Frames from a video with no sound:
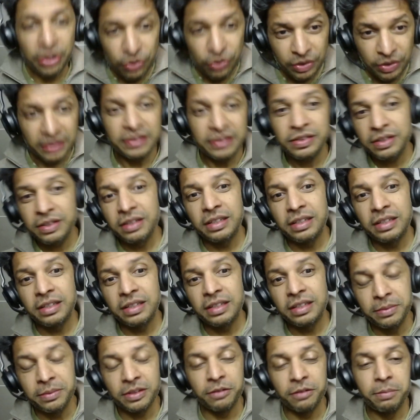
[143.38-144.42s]
you consider
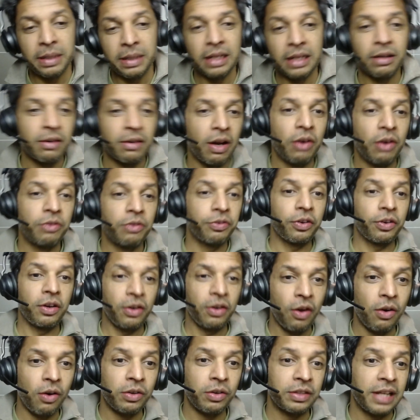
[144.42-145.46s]
teams have been around for a
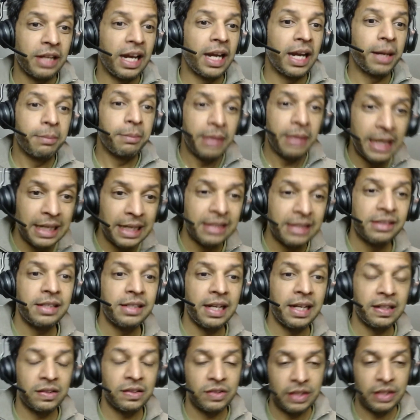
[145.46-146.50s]
long time in
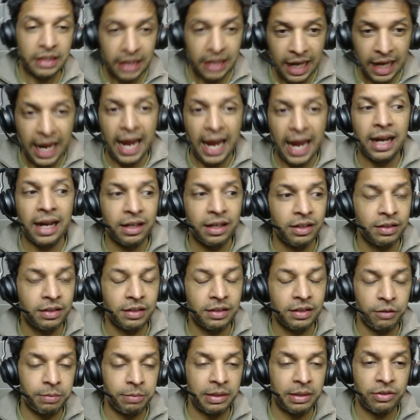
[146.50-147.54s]
testing and
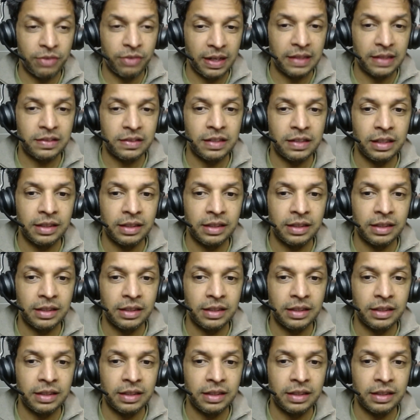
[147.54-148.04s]
they've been racing